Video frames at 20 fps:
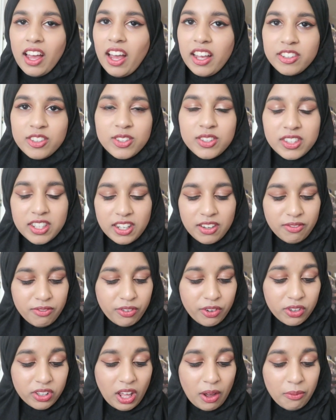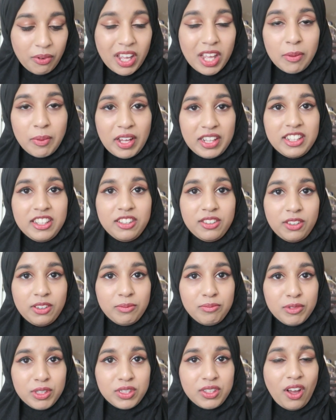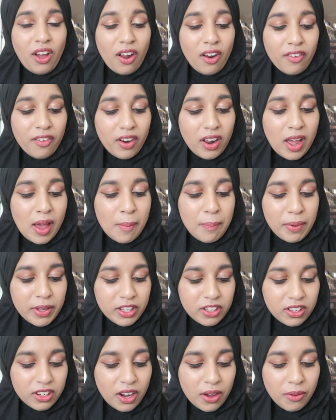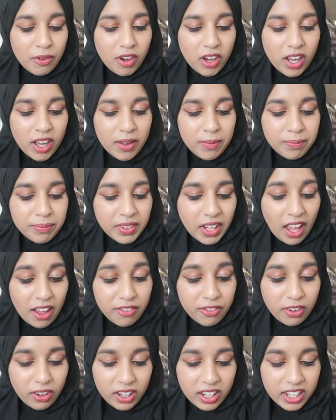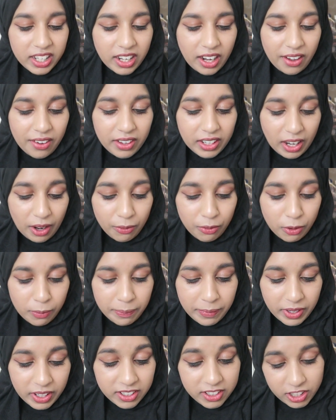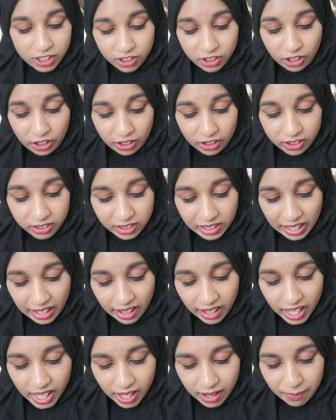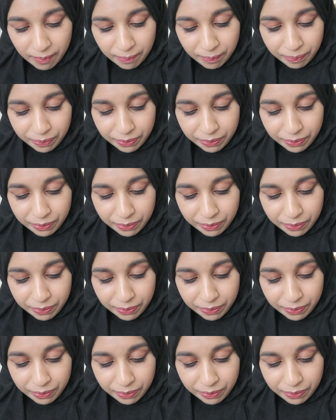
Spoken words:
I just didn't feel that way about this mascara, but you know what? I've got it now and I will continue using it.